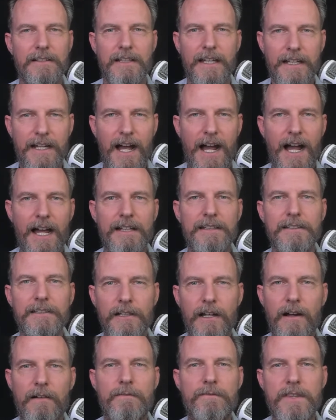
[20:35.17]
Like I
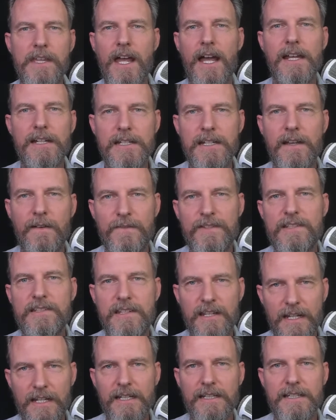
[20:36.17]
love the idea of
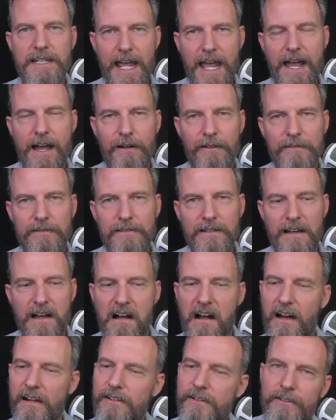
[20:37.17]
sitting down
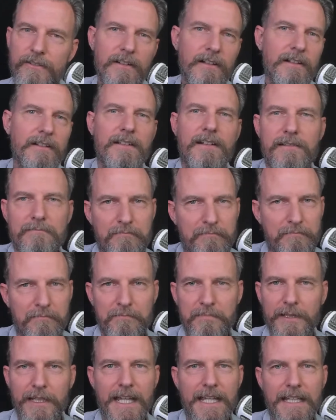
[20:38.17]
under a
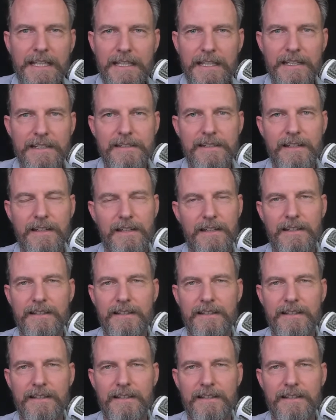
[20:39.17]
blanket,